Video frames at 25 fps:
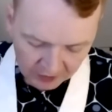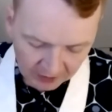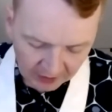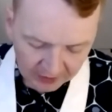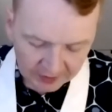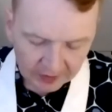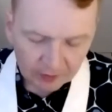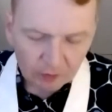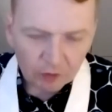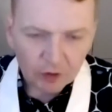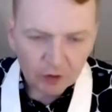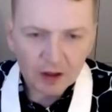
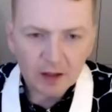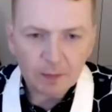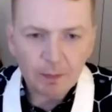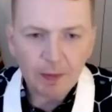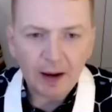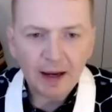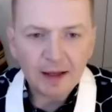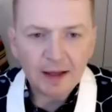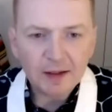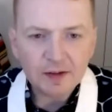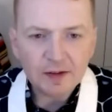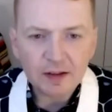think one of the
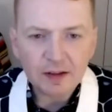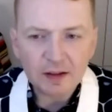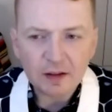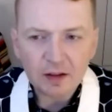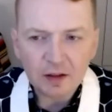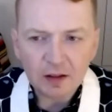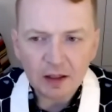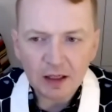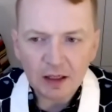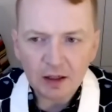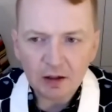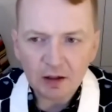best
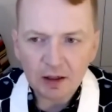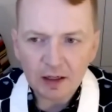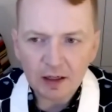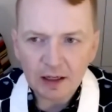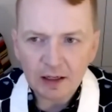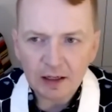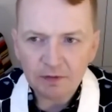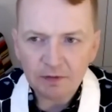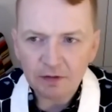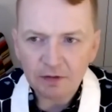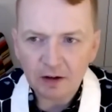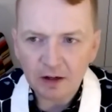
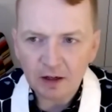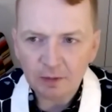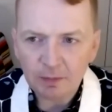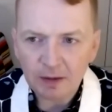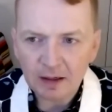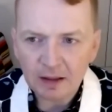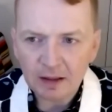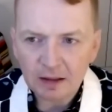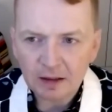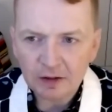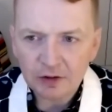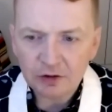
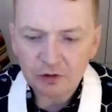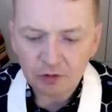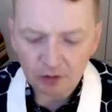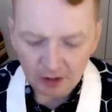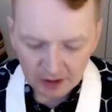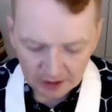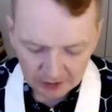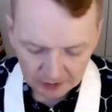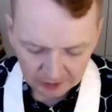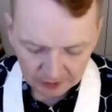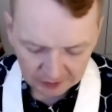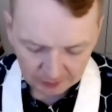environmentalist
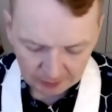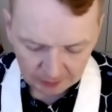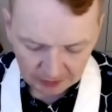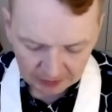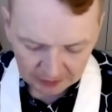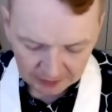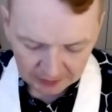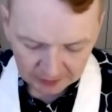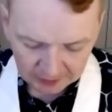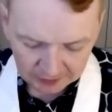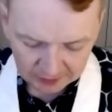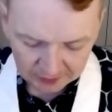writers
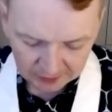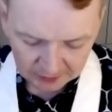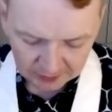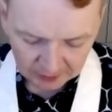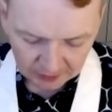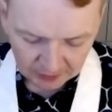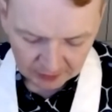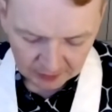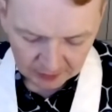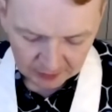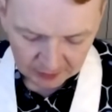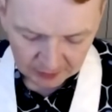about this,
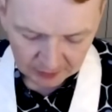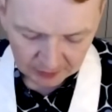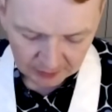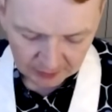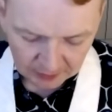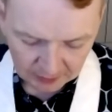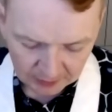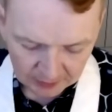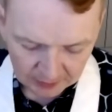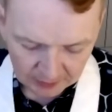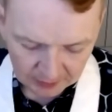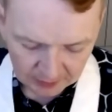
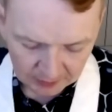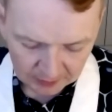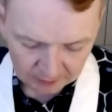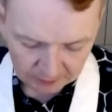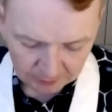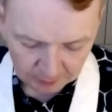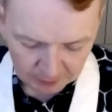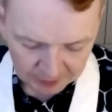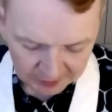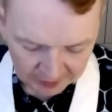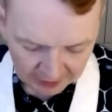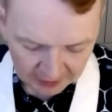
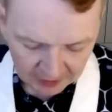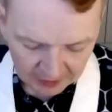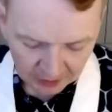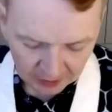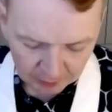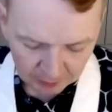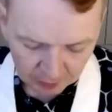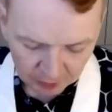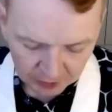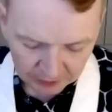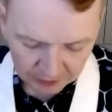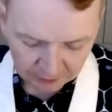from a secular
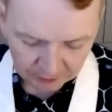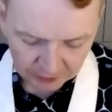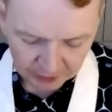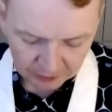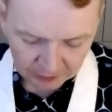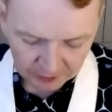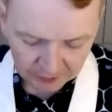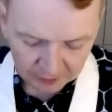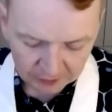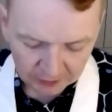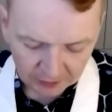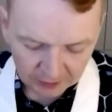point of
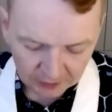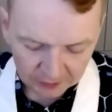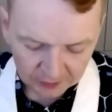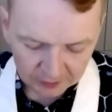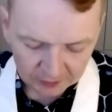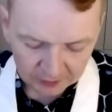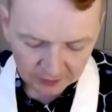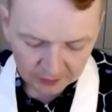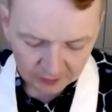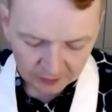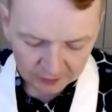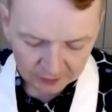view, is
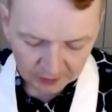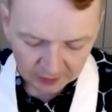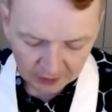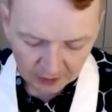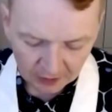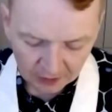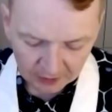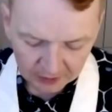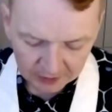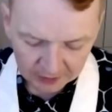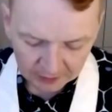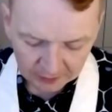the
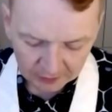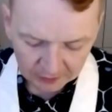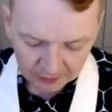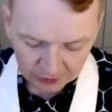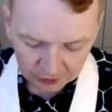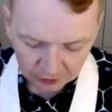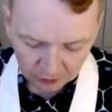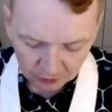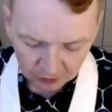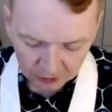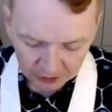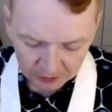Guardian's
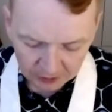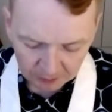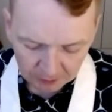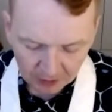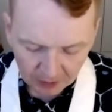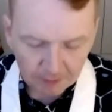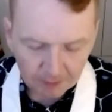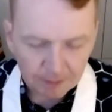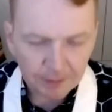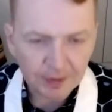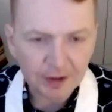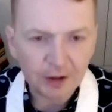George
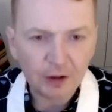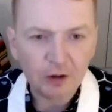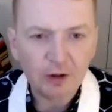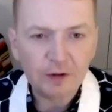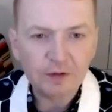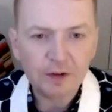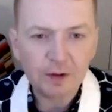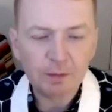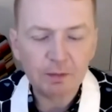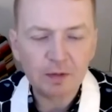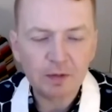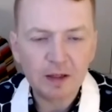Monbiot,
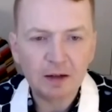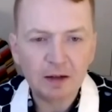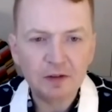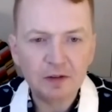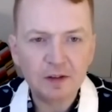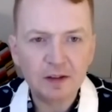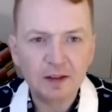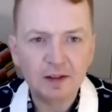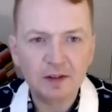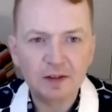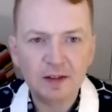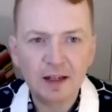if I'm
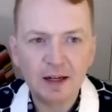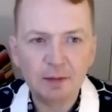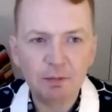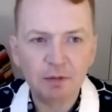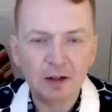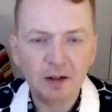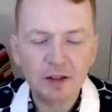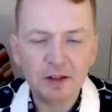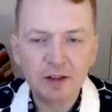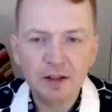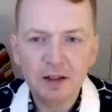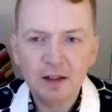pronouncing his name
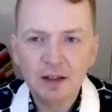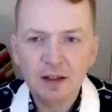right.